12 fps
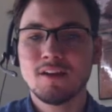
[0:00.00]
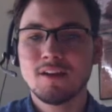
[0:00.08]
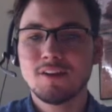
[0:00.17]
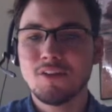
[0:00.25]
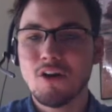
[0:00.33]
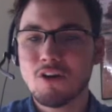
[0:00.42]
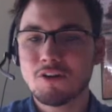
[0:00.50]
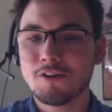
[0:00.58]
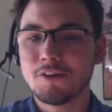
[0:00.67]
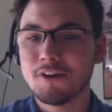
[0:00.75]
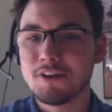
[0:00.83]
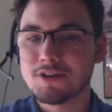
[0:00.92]
the
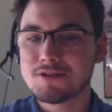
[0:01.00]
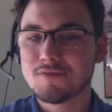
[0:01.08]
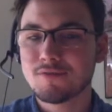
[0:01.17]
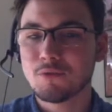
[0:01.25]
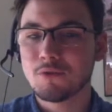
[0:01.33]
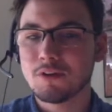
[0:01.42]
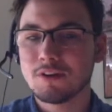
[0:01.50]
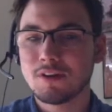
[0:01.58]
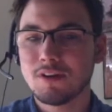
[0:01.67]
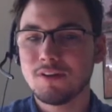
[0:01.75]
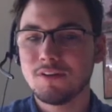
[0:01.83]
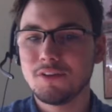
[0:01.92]
harder it is for
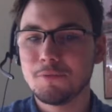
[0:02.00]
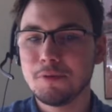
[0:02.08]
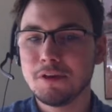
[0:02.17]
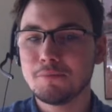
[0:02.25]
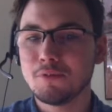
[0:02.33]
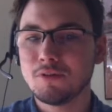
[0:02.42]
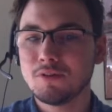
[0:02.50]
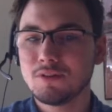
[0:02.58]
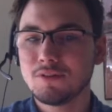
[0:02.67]
the people